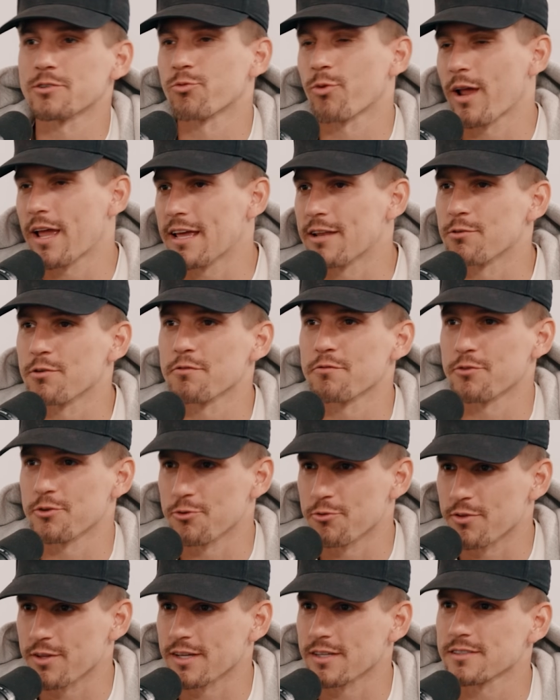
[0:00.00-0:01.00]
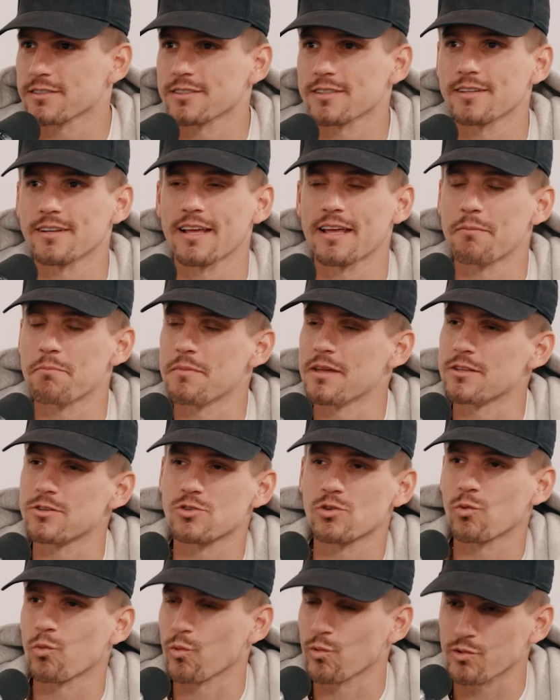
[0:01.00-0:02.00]
and rate and review this. And it
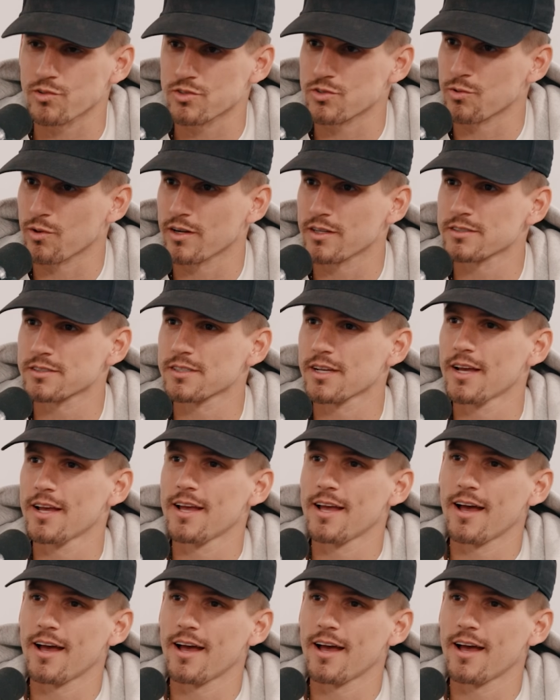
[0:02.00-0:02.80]
means the world to us.